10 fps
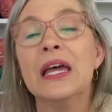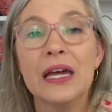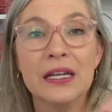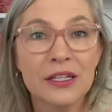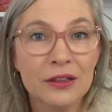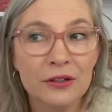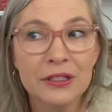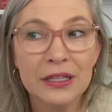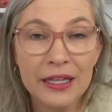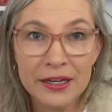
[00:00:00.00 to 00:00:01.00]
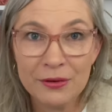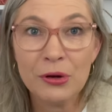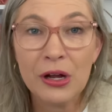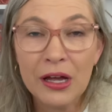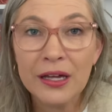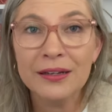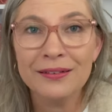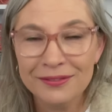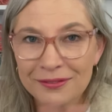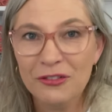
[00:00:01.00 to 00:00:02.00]
And you learn to let it run
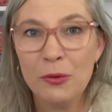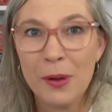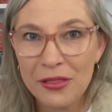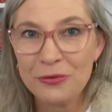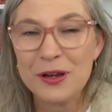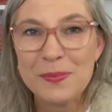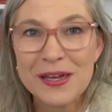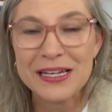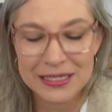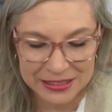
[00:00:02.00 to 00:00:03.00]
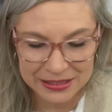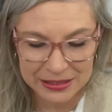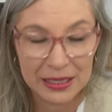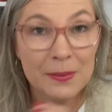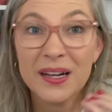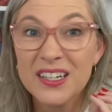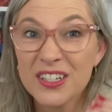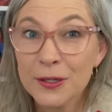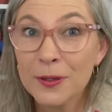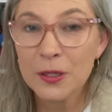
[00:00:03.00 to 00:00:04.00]
for about three minutes because
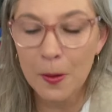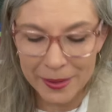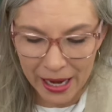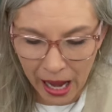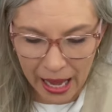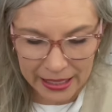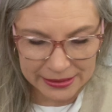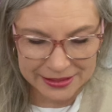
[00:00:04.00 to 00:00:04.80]
you know it's going to be hot.